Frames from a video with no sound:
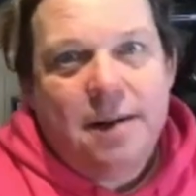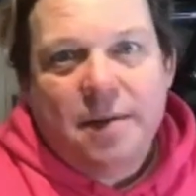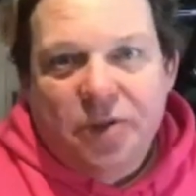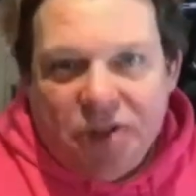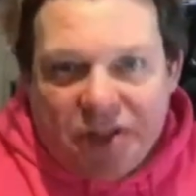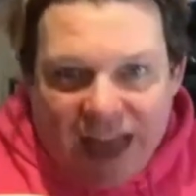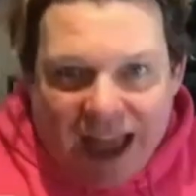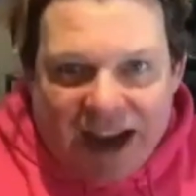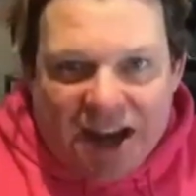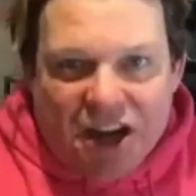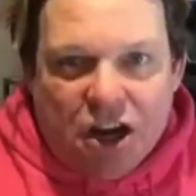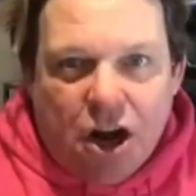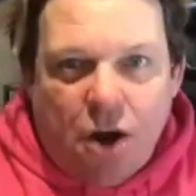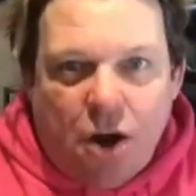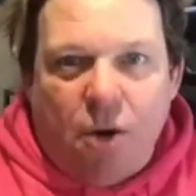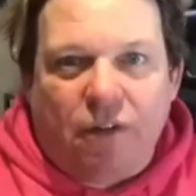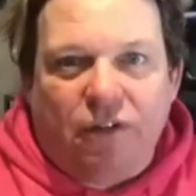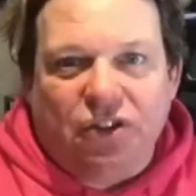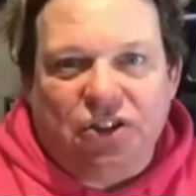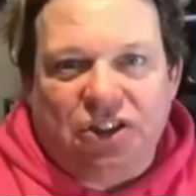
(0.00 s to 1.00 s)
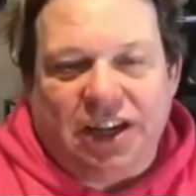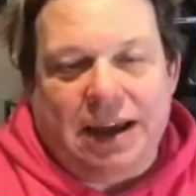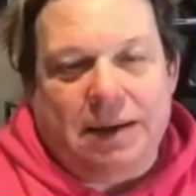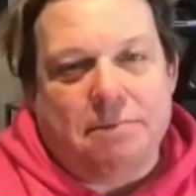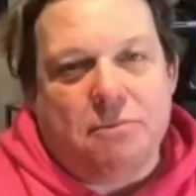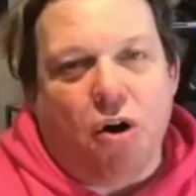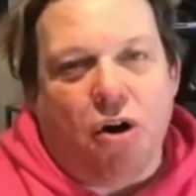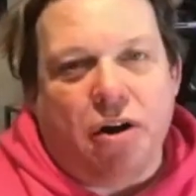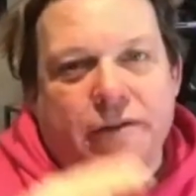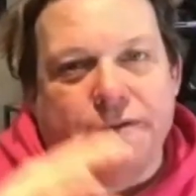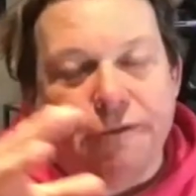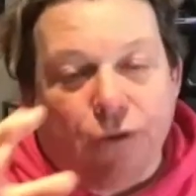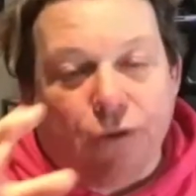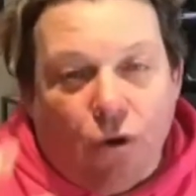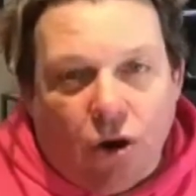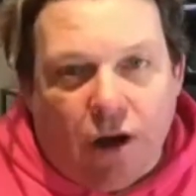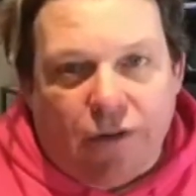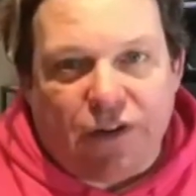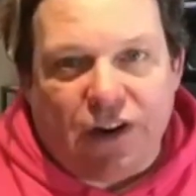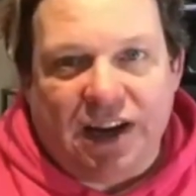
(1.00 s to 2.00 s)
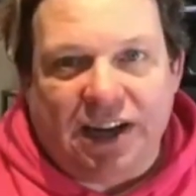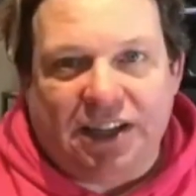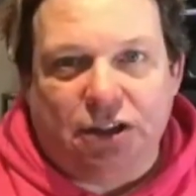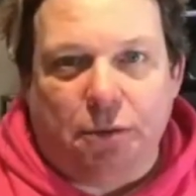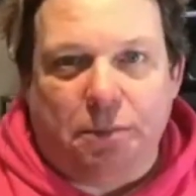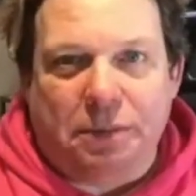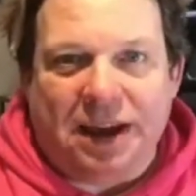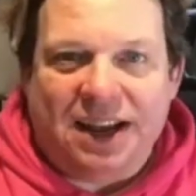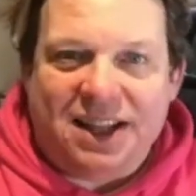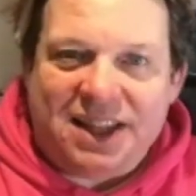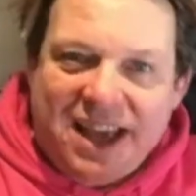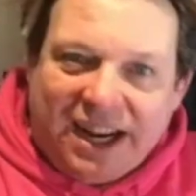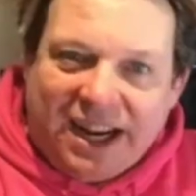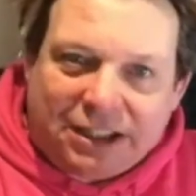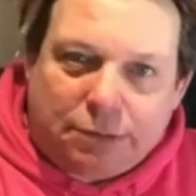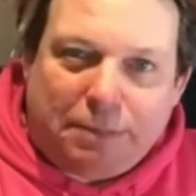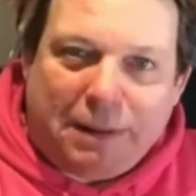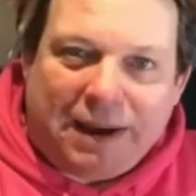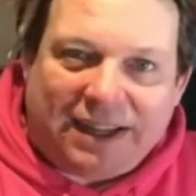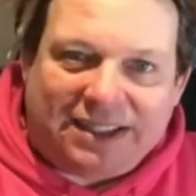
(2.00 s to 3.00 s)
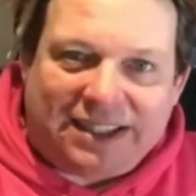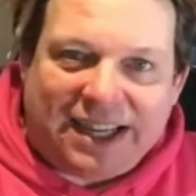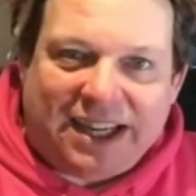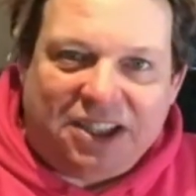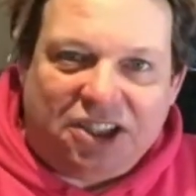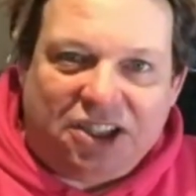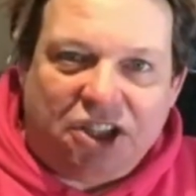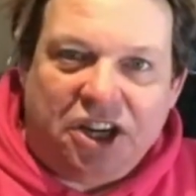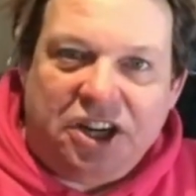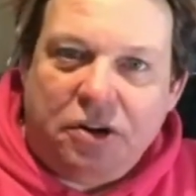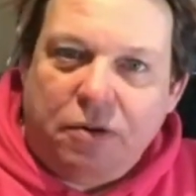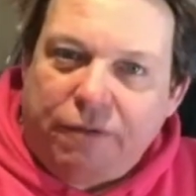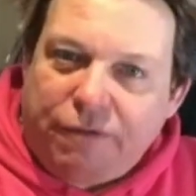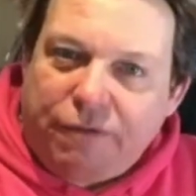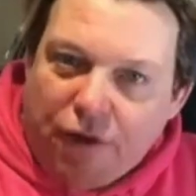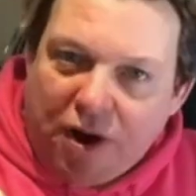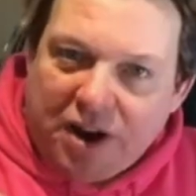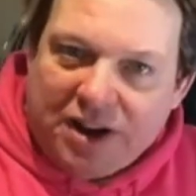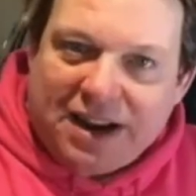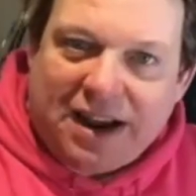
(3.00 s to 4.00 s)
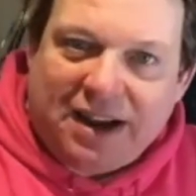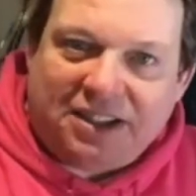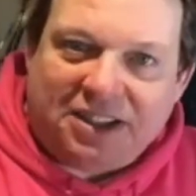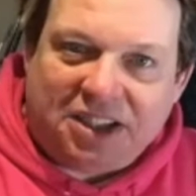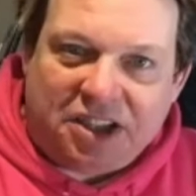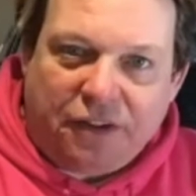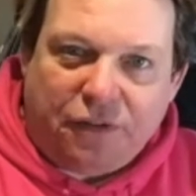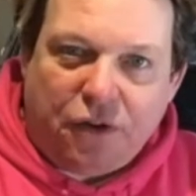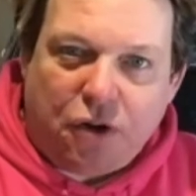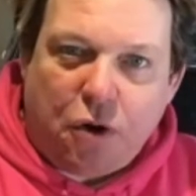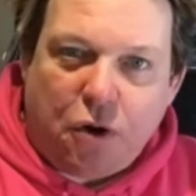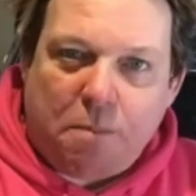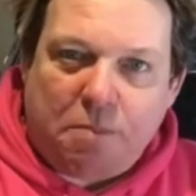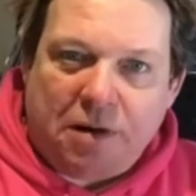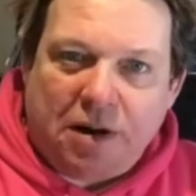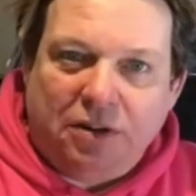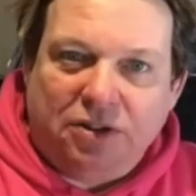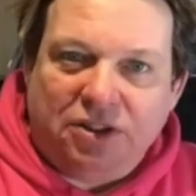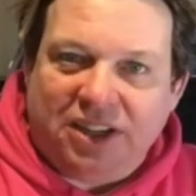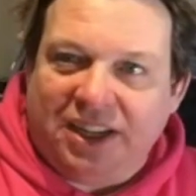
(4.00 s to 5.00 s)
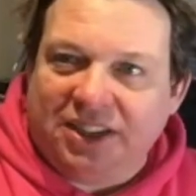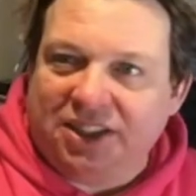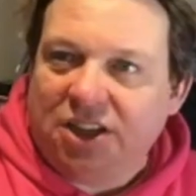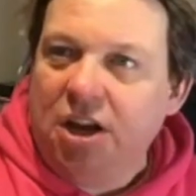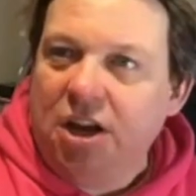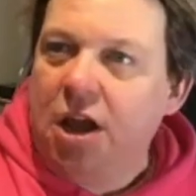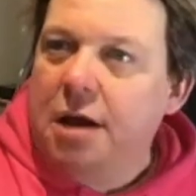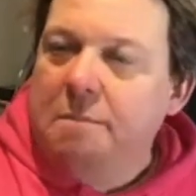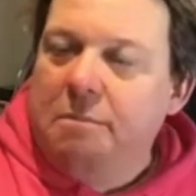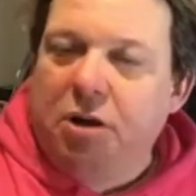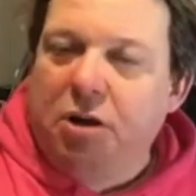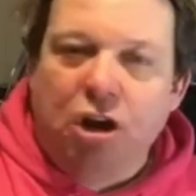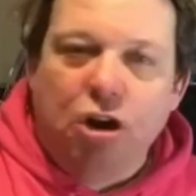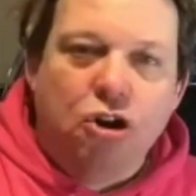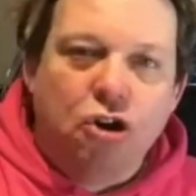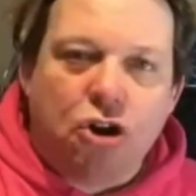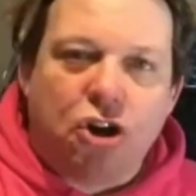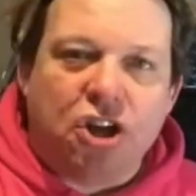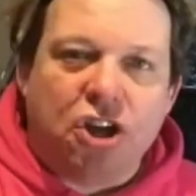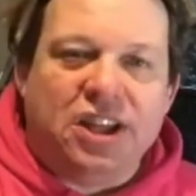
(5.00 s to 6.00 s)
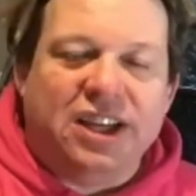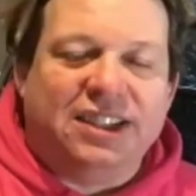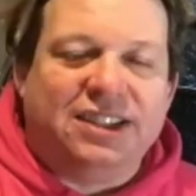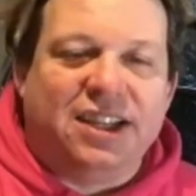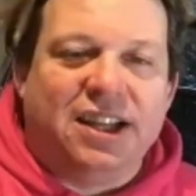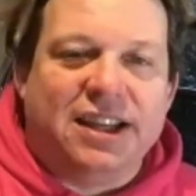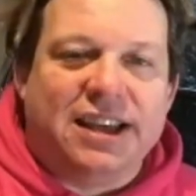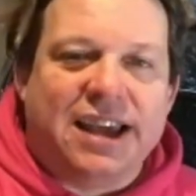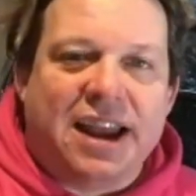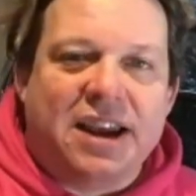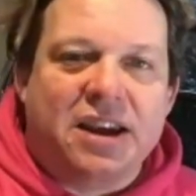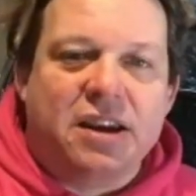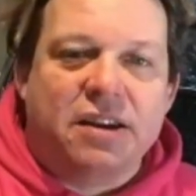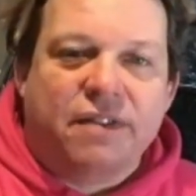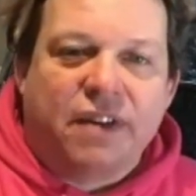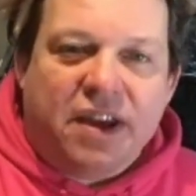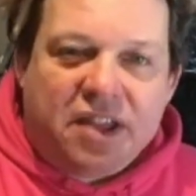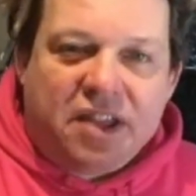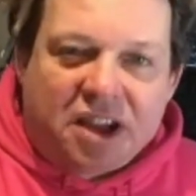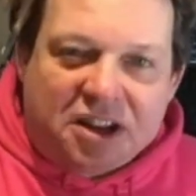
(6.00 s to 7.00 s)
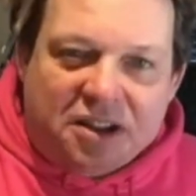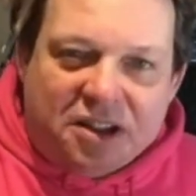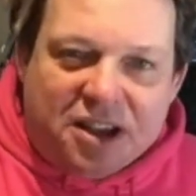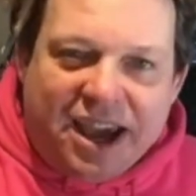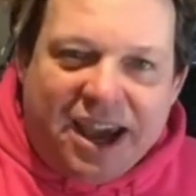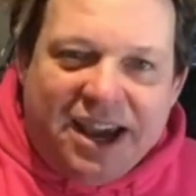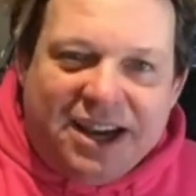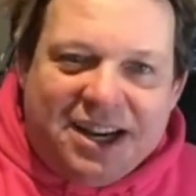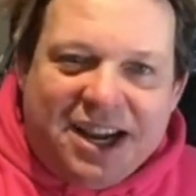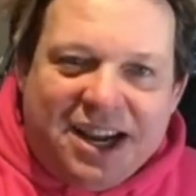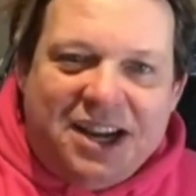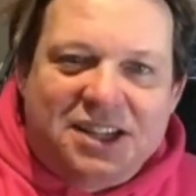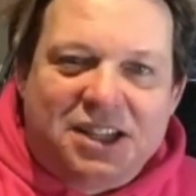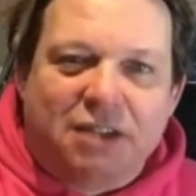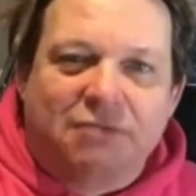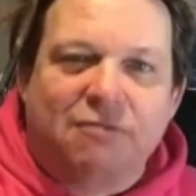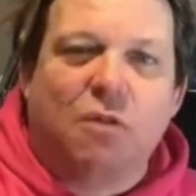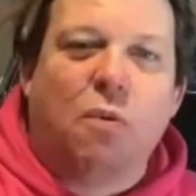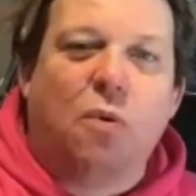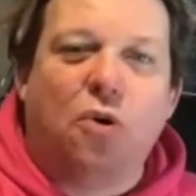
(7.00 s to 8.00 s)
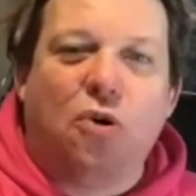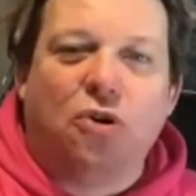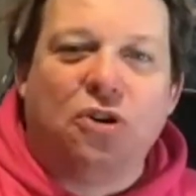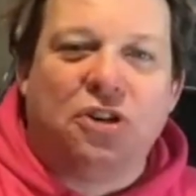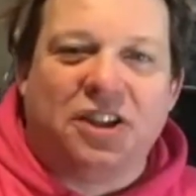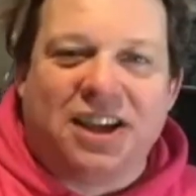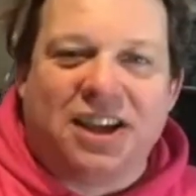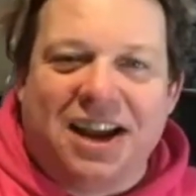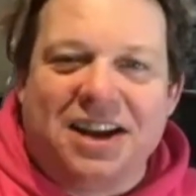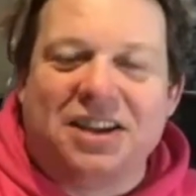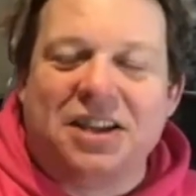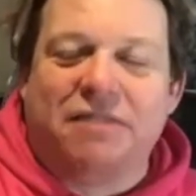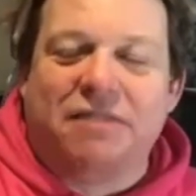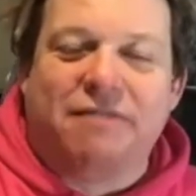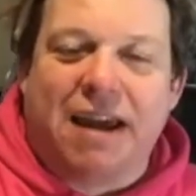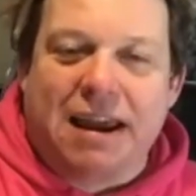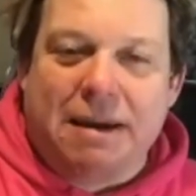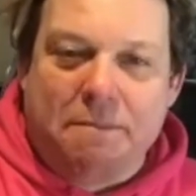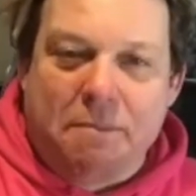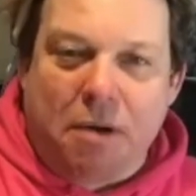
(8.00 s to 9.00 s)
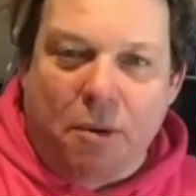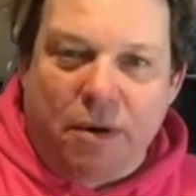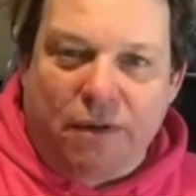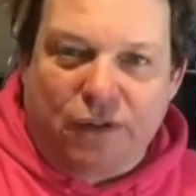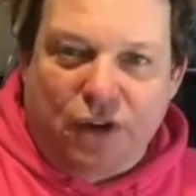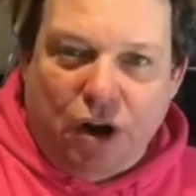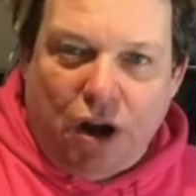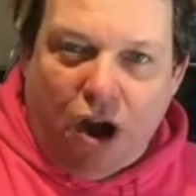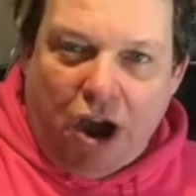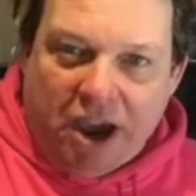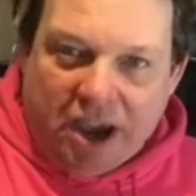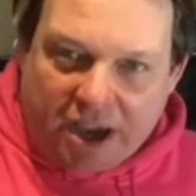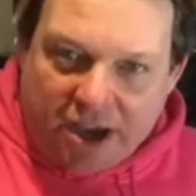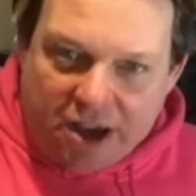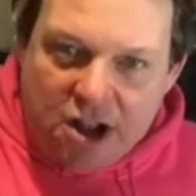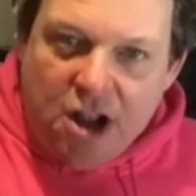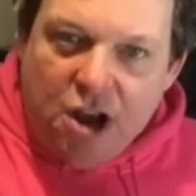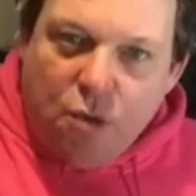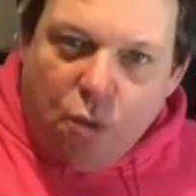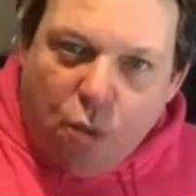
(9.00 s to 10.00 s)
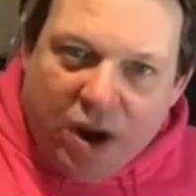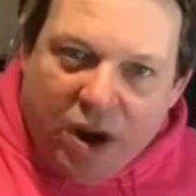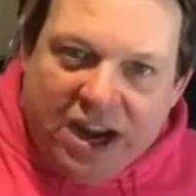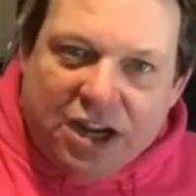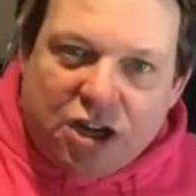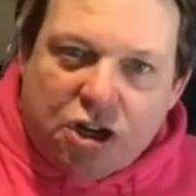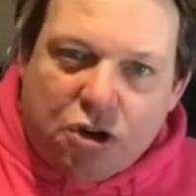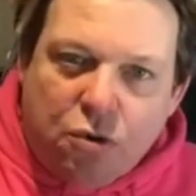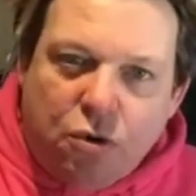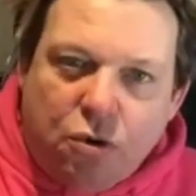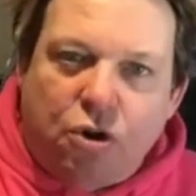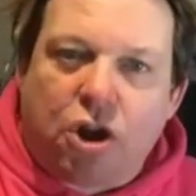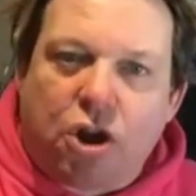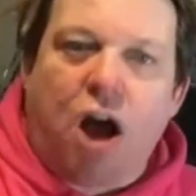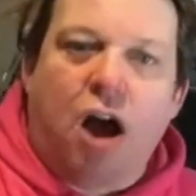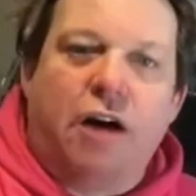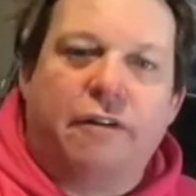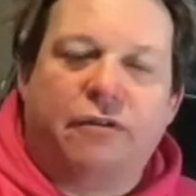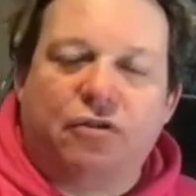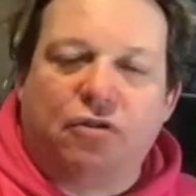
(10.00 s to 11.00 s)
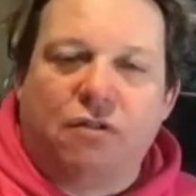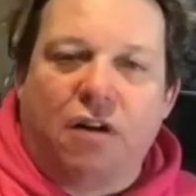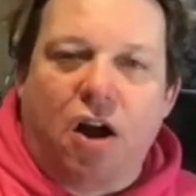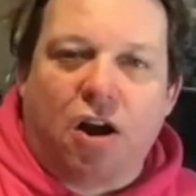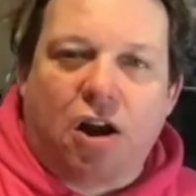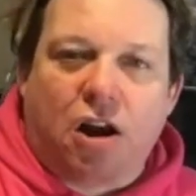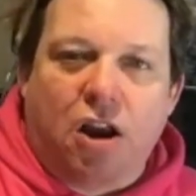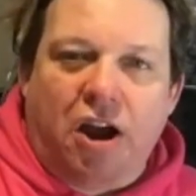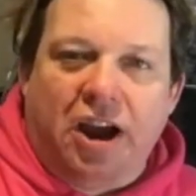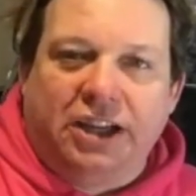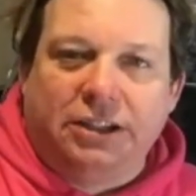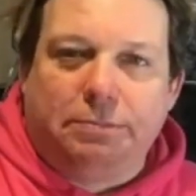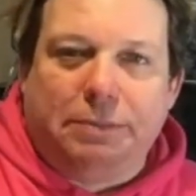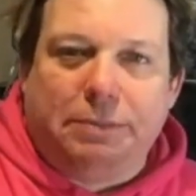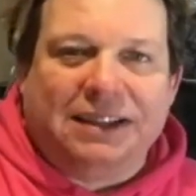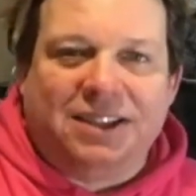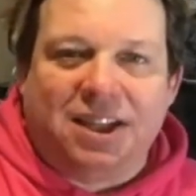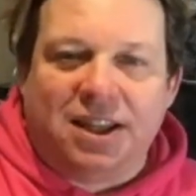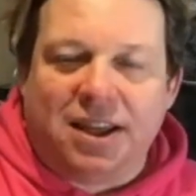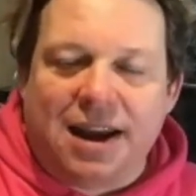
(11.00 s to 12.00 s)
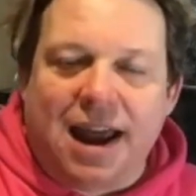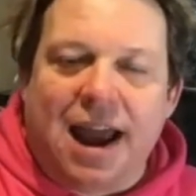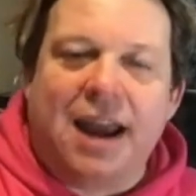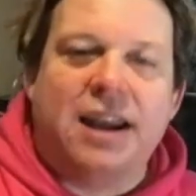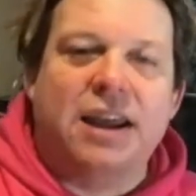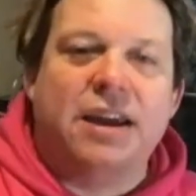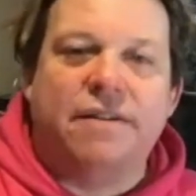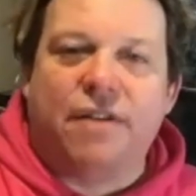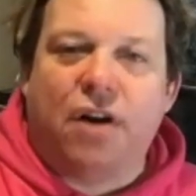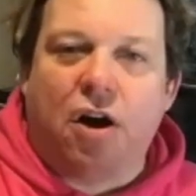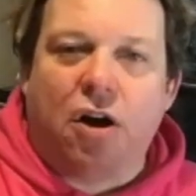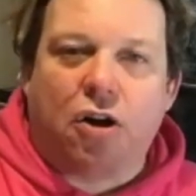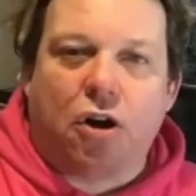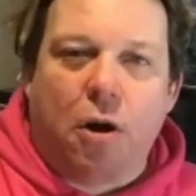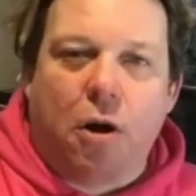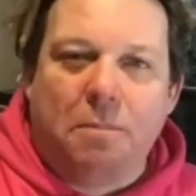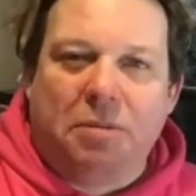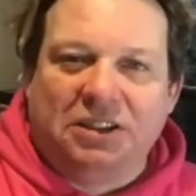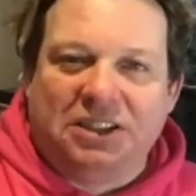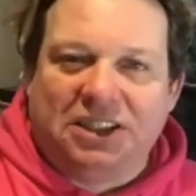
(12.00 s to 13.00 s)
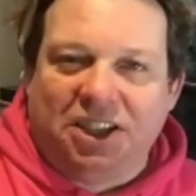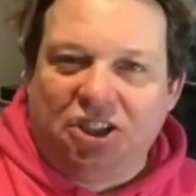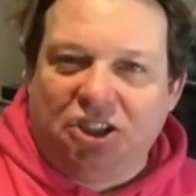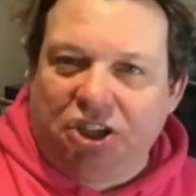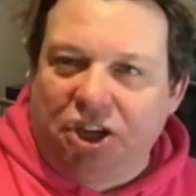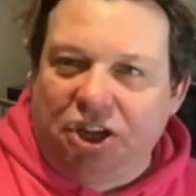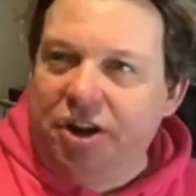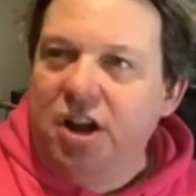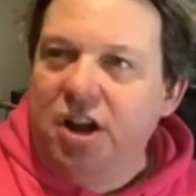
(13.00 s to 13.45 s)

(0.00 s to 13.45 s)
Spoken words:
Then, obviously it might fall off a little bit, the expectation, you'll find out it's a difficult process, but look at this at the end of it. Here's the reward at the end of the rainbow, if you like. We do look after our clients better than any of our competition.